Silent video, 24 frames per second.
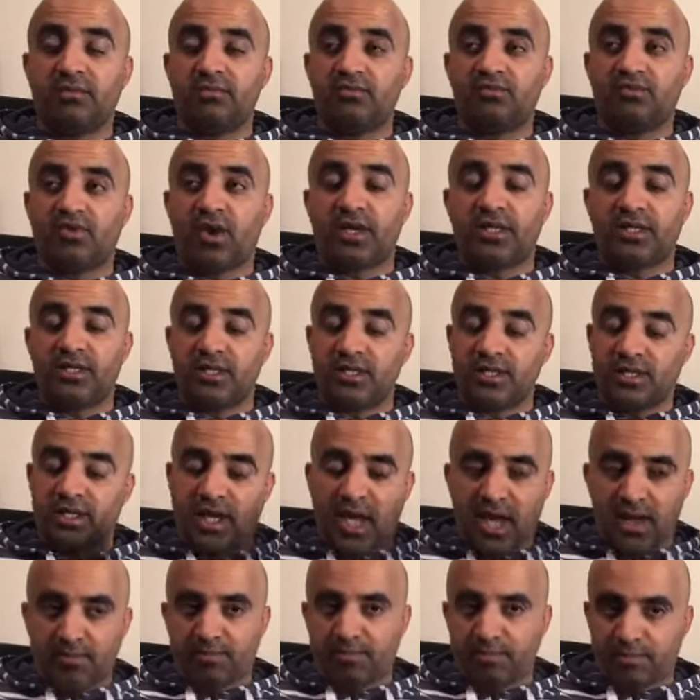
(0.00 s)
trying to
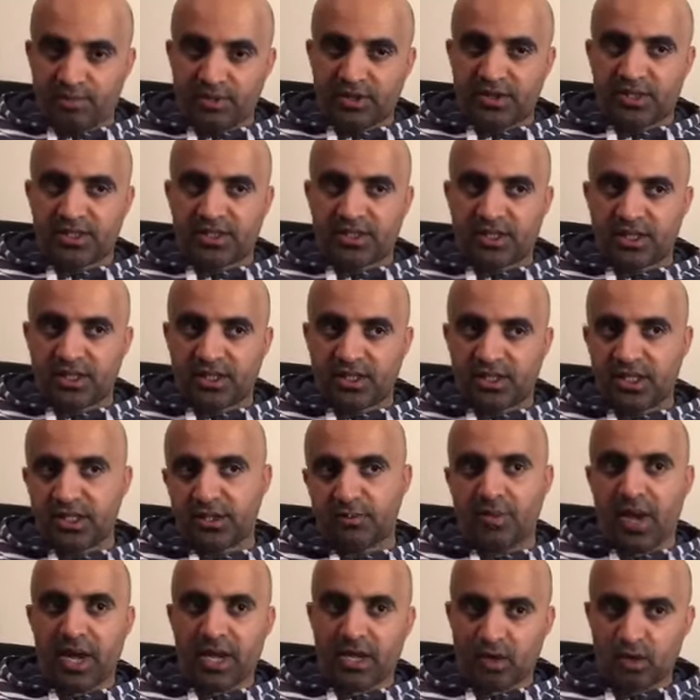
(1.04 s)
get British citizens
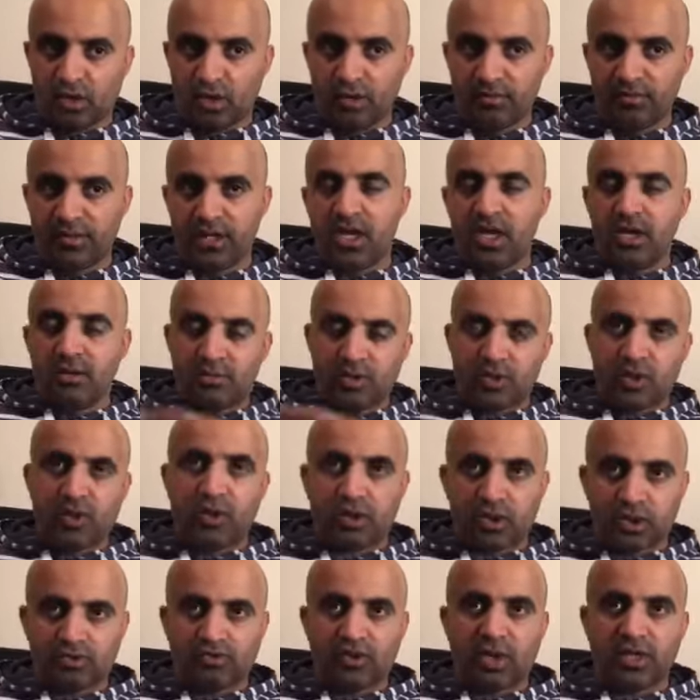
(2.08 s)
back home, but
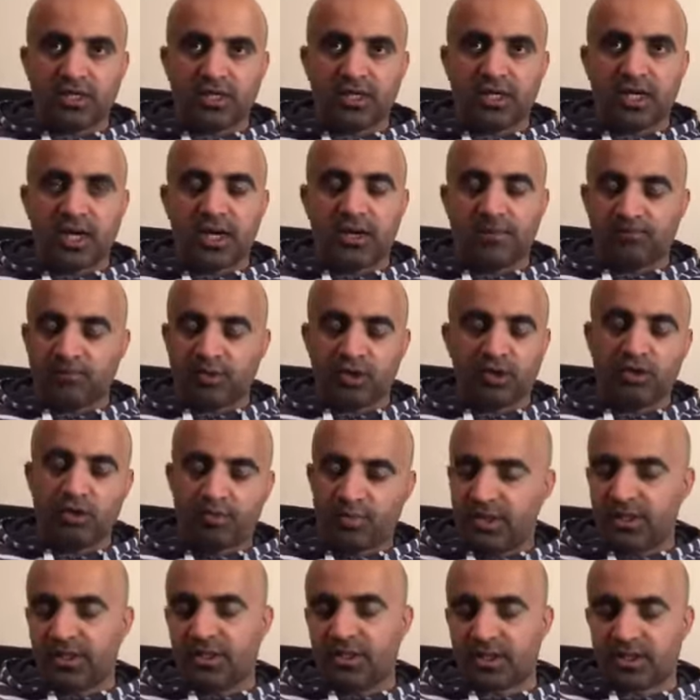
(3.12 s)
also trying to get
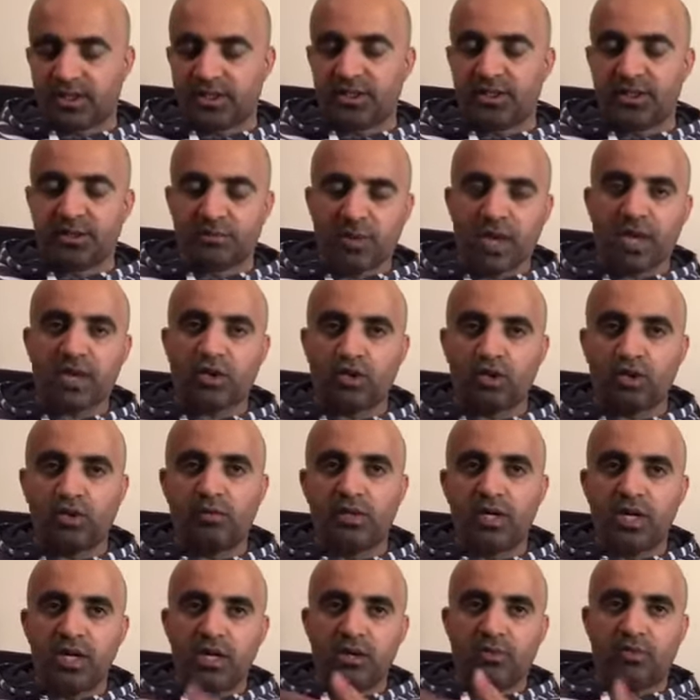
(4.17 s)
European citizens back home,
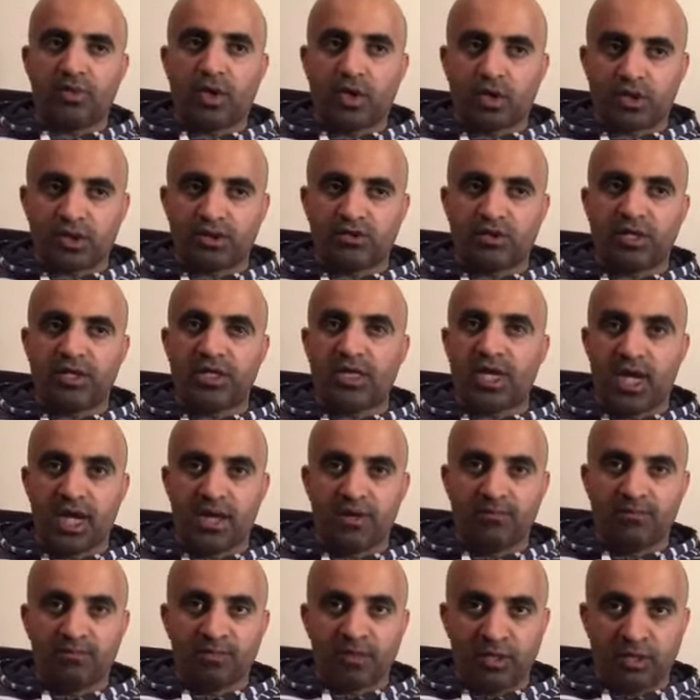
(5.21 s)
but also trying to
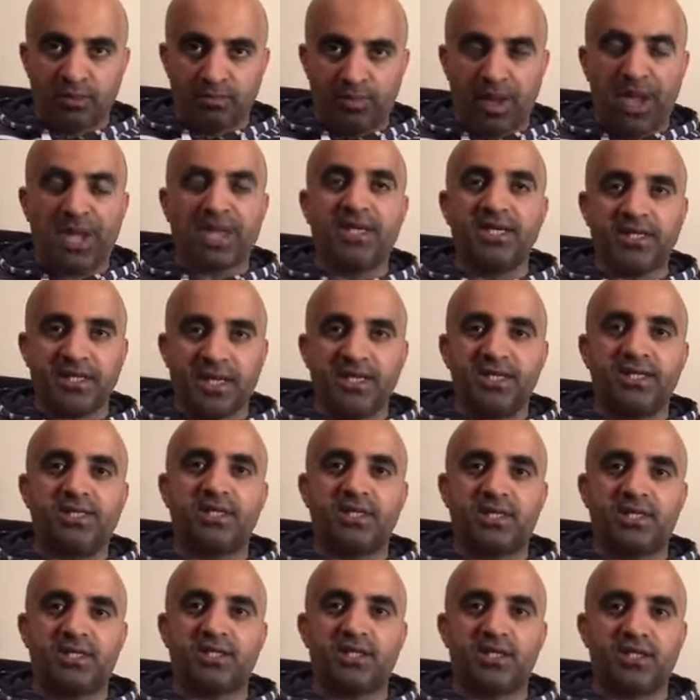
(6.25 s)
get Pakistani
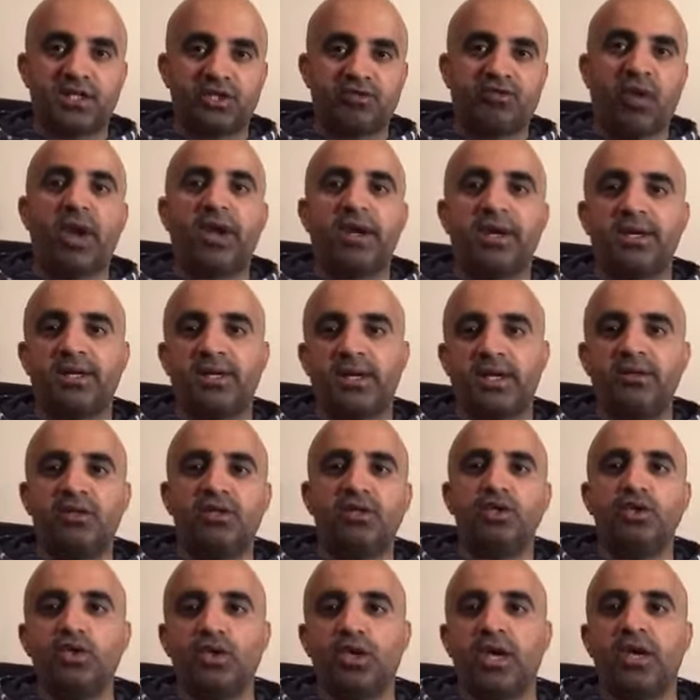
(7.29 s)
citizens stranded in
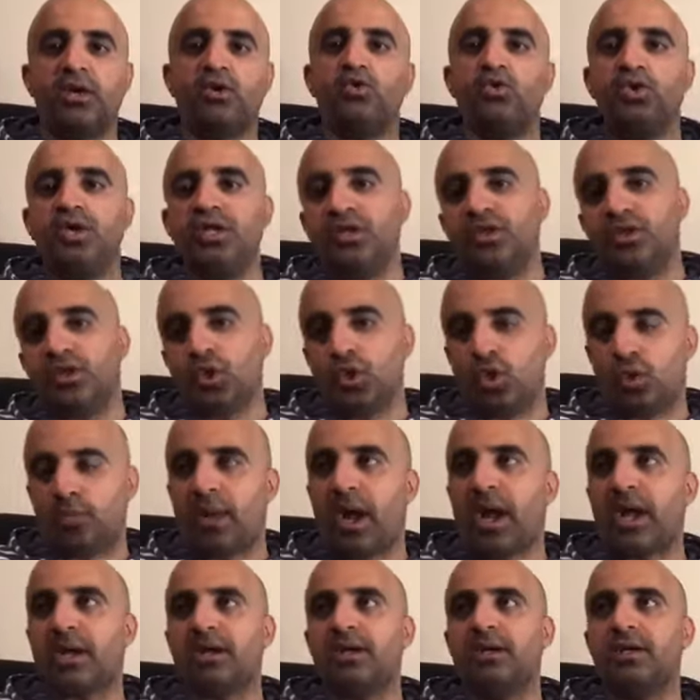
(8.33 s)
the UK who need to go
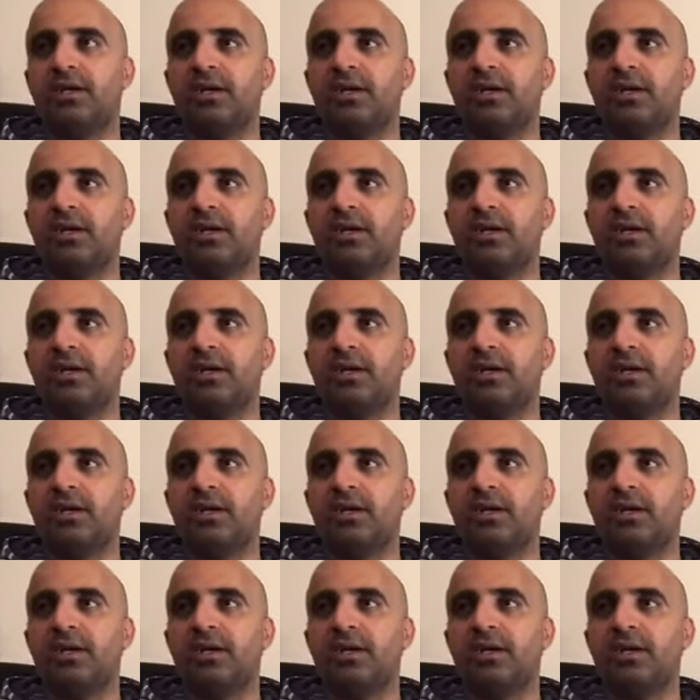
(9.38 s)
back,